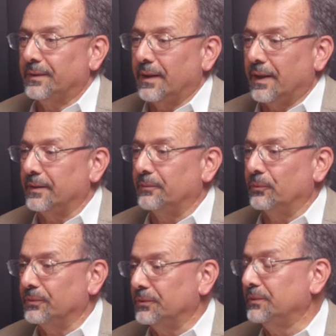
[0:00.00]
I
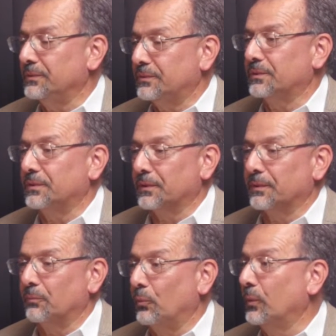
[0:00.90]
will use the
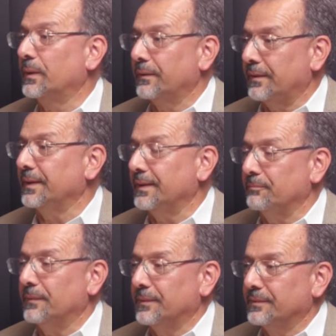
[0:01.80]
term worthy
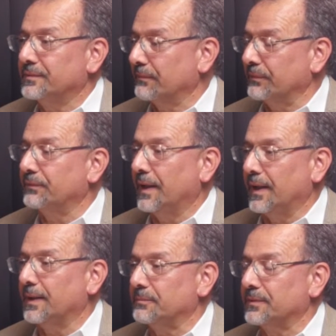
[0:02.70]
several
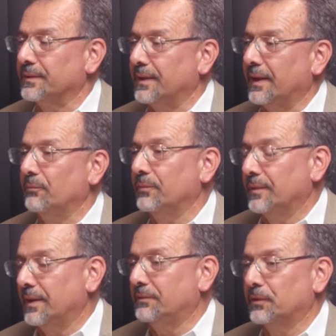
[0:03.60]
times, and
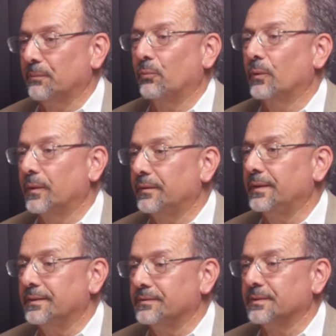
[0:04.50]
that term
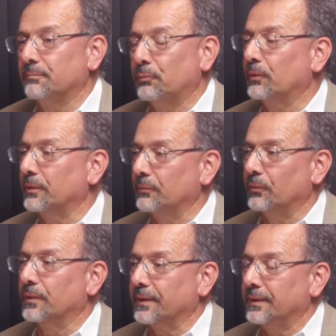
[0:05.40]
worthy is an important
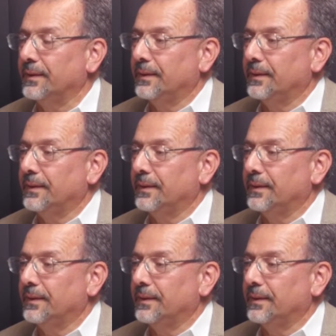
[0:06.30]
word.